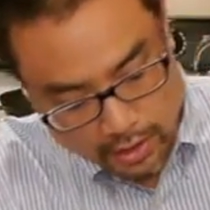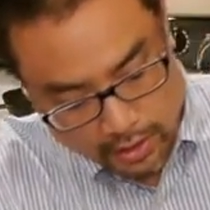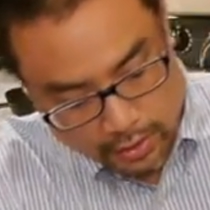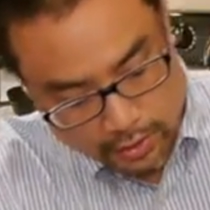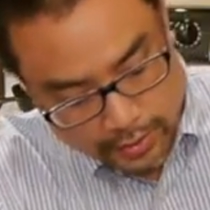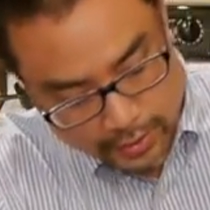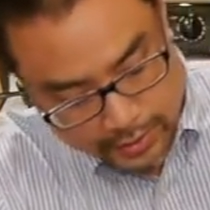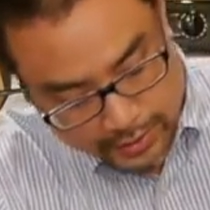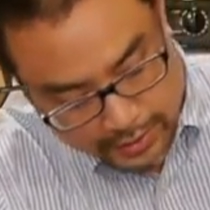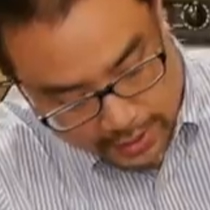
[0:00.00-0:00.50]

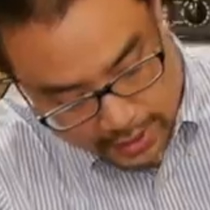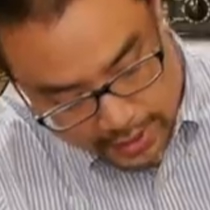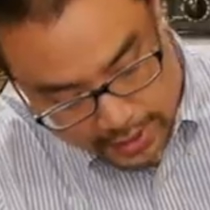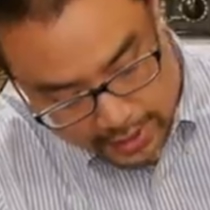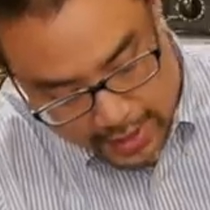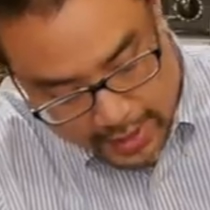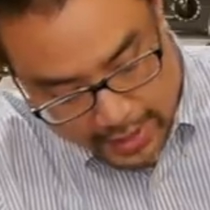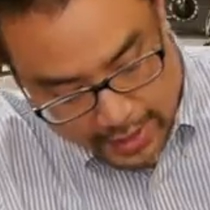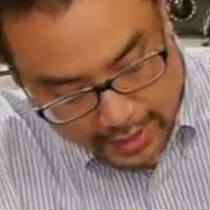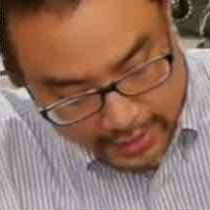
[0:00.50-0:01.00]
you can see
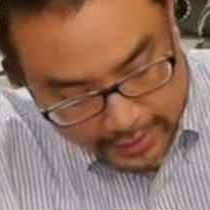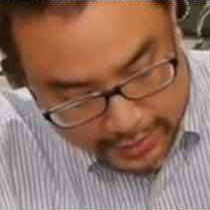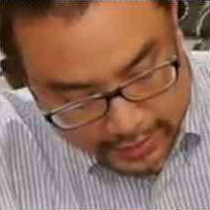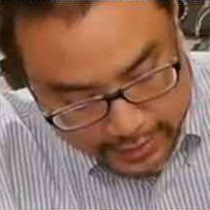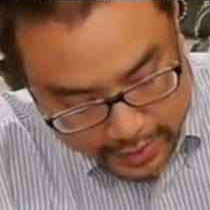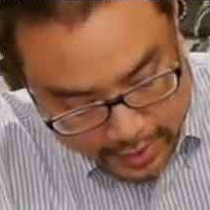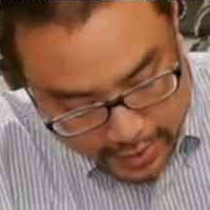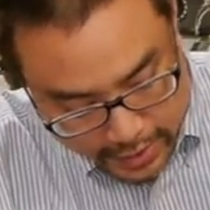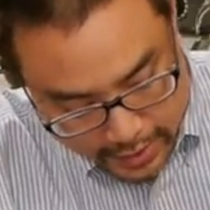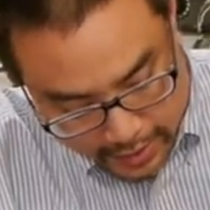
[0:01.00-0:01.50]
that
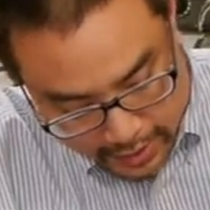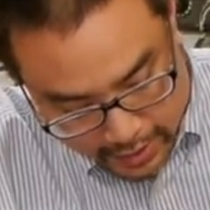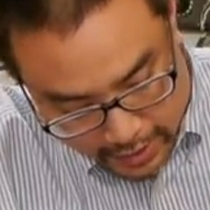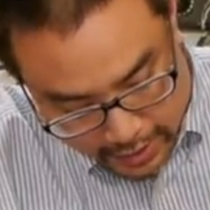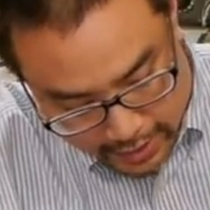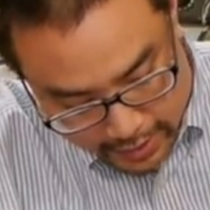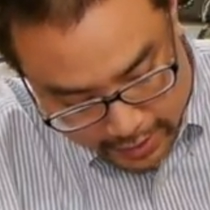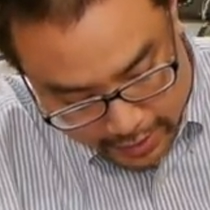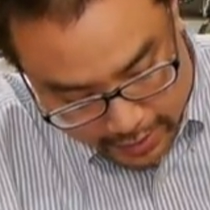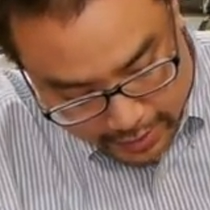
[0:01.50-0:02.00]
it's got
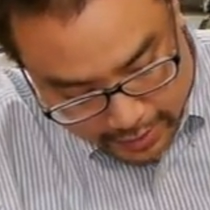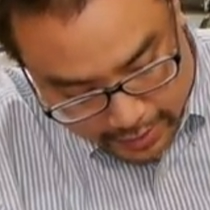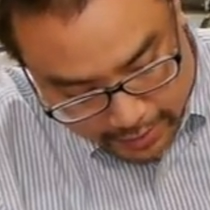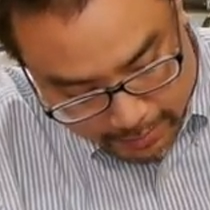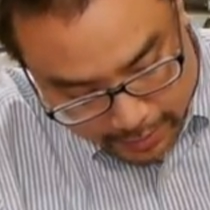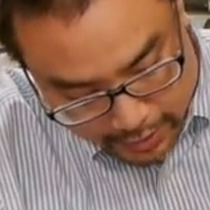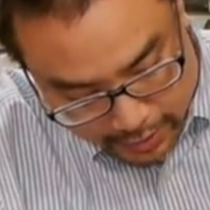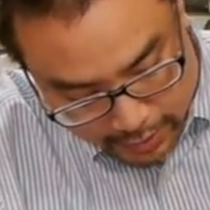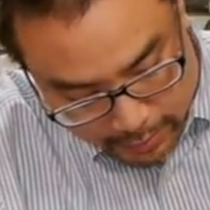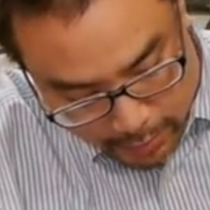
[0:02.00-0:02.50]
a
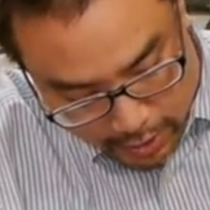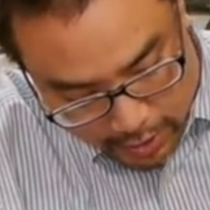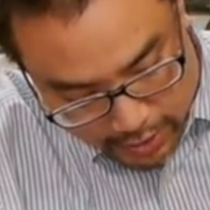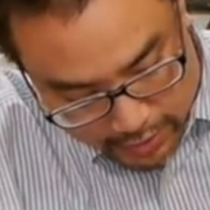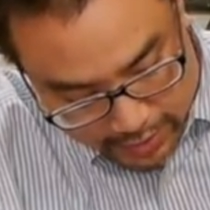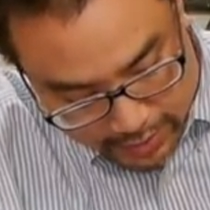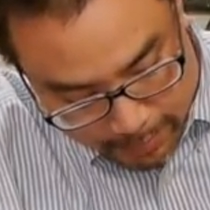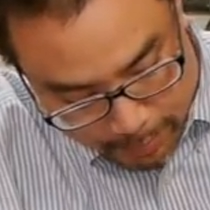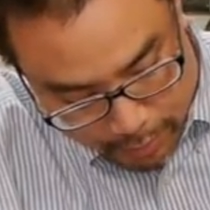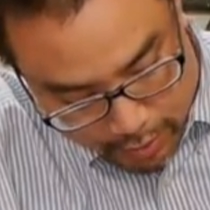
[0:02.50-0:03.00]

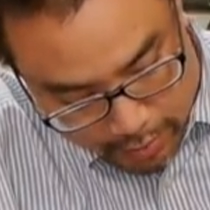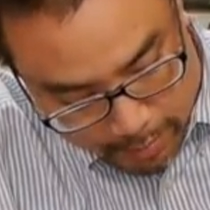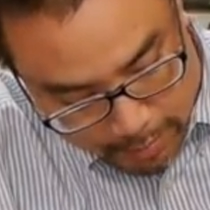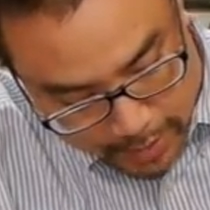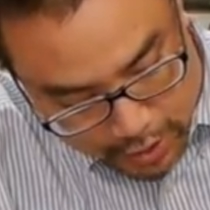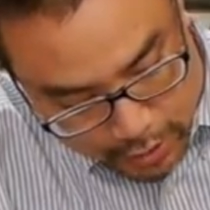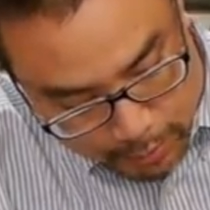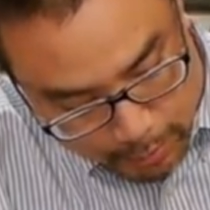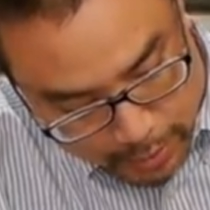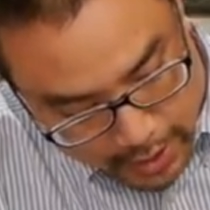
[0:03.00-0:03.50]
small zippered
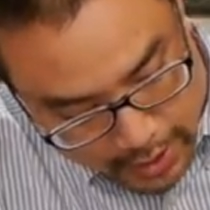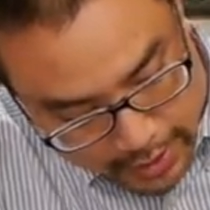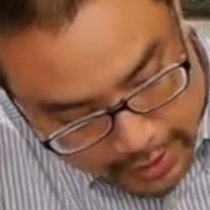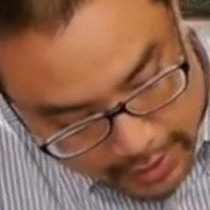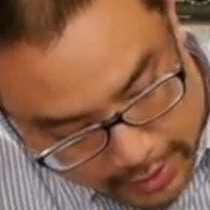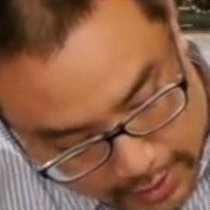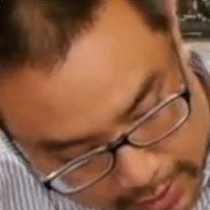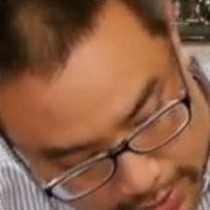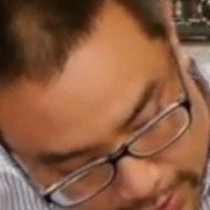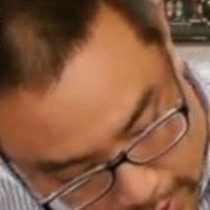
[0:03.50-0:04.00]
mesh
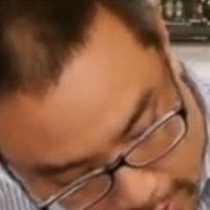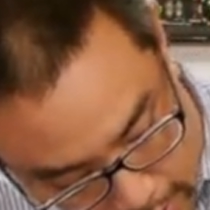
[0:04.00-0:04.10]
pocket,